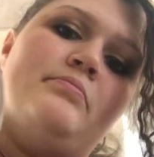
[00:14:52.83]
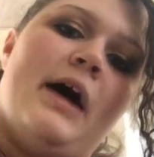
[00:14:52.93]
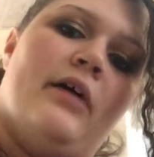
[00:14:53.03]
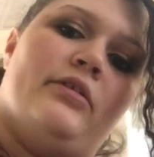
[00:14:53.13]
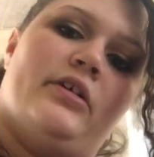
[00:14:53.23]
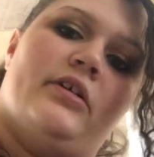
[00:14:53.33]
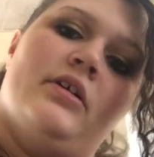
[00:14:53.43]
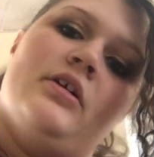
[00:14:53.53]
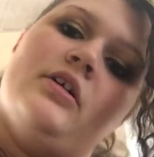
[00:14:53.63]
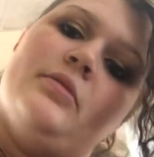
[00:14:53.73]
powder
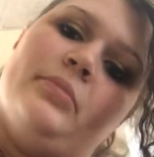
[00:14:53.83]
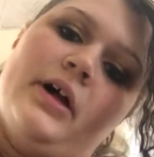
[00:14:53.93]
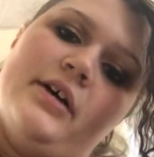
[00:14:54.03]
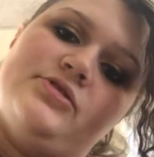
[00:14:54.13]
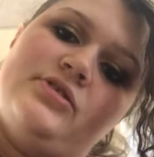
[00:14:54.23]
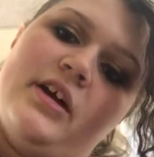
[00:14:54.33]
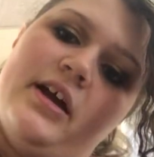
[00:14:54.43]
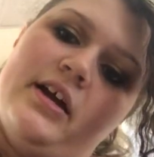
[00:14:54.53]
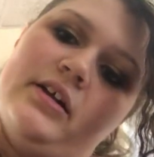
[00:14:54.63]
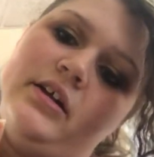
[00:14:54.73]
blush
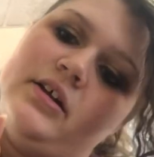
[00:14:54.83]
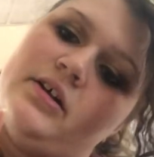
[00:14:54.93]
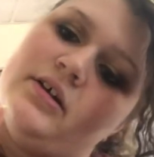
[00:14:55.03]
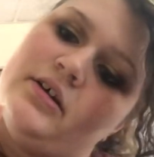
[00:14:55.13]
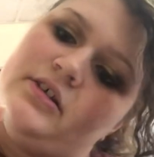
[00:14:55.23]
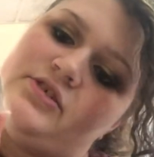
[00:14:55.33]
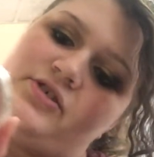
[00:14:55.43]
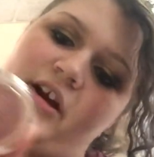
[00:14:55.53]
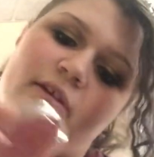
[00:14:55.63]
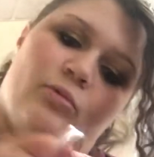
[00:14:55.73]
in the
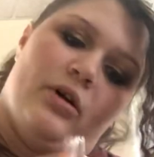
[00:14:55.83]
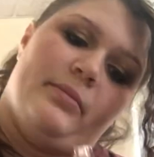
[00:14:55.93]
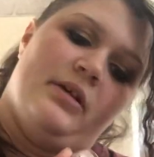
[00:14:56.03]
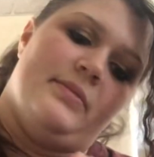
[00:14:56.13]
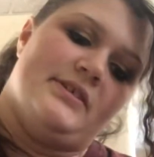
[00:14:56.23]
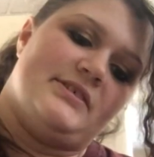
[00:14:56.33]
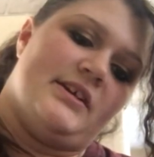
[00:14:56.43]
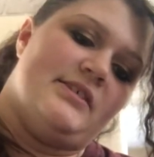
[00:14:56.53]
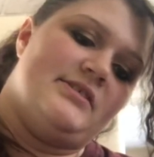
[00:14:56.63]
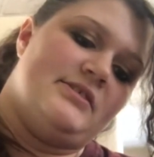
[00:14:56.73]
shade Warm
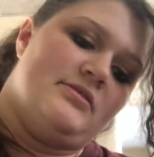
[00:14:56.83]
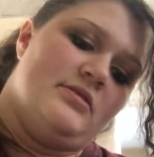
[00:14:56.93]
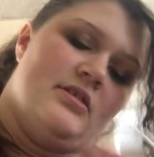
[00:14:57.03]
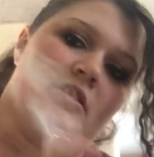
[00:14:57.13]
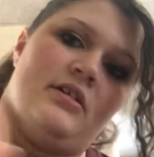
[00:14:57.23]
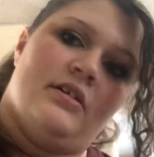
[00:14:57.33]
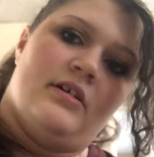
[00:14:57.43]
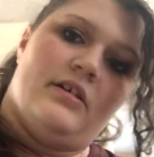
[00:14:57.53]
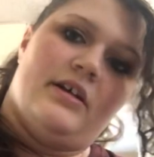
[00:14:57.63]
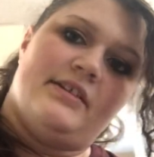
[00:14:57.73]
Hibiscus.
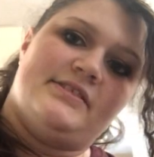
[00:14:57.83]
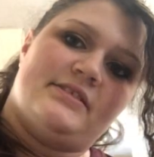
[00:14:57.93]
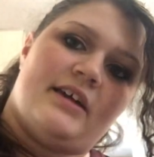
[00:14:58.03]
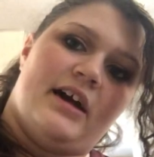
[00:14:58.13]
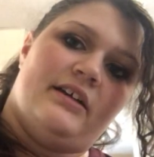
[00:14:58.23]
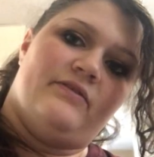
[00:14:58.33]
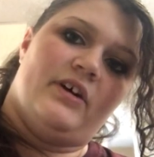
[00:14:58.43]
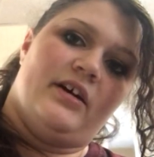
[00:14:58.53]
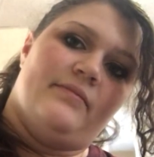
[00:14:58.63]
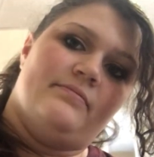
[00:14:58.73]
It's kind of
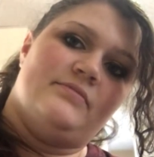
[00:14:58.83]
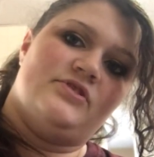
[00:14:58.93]
a,